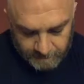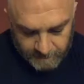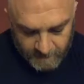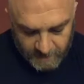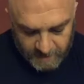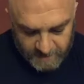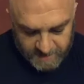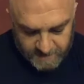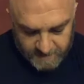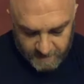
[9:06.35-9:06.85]

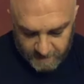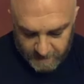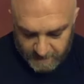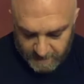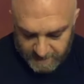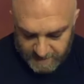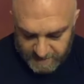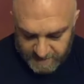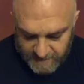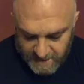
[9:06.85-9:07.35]
his
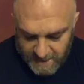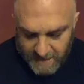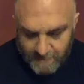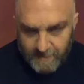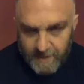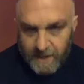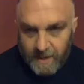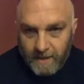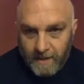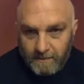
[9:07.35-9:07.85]
ability to
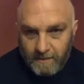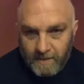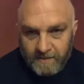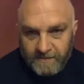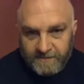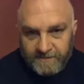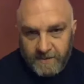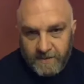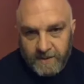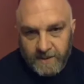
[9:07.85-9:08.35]
snap me out of
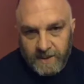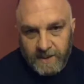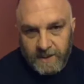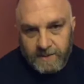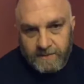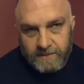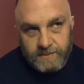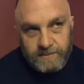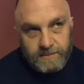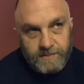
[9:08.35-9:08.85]
my funk
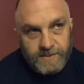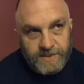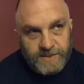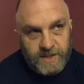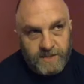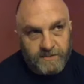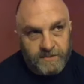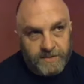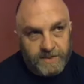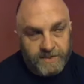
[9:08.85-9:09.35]
on
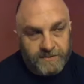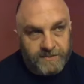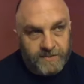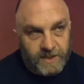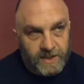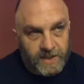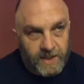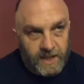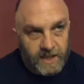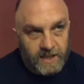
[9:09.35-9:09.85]
several
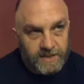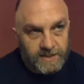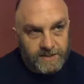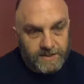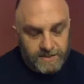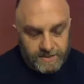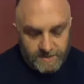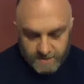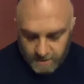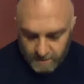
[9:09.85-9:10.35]
different
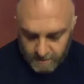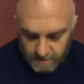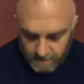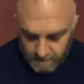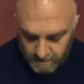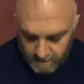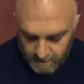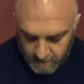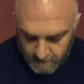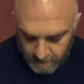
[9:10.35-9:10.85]
occasions.
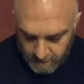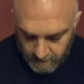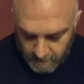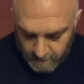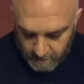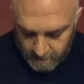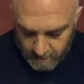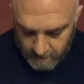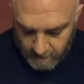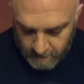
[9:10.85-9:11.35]
So
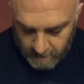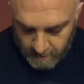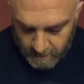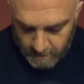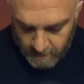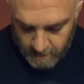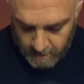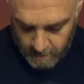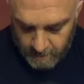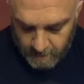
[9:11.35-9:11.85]

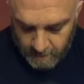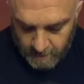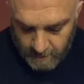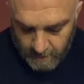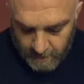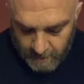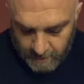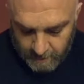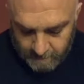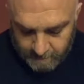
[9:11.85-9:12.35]

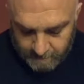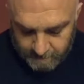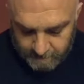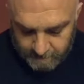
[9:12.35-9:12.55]
that